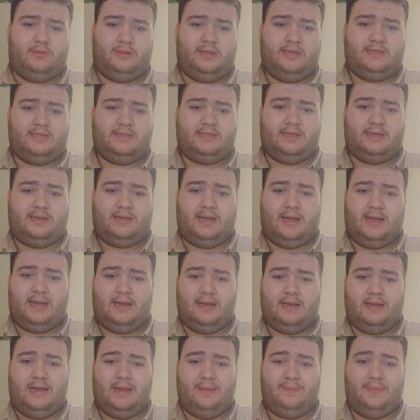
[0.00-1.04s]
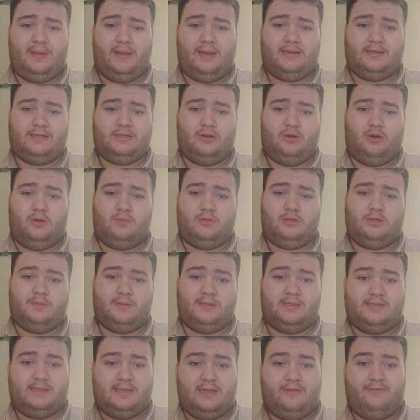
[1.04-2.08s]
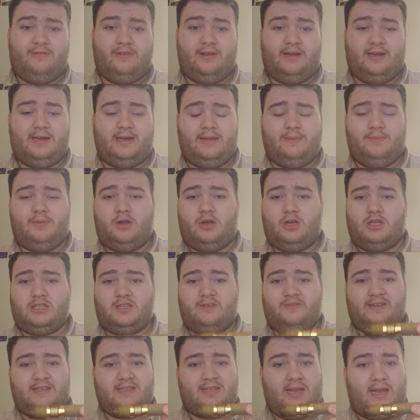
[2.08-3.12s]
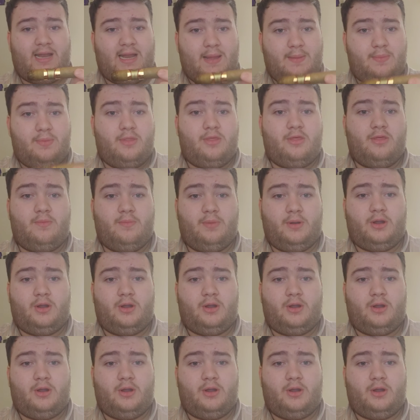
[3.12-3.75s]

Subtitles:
This cigar, I picked it up specifically because of its length,